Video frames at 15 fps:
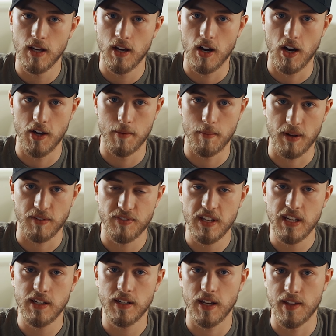on my
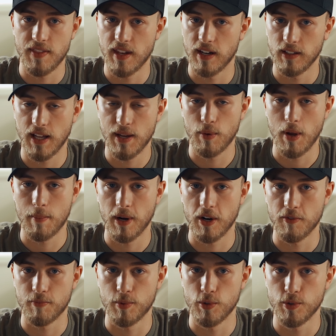feet, and then a lightweight pair
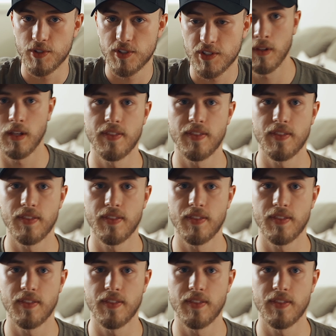of boots.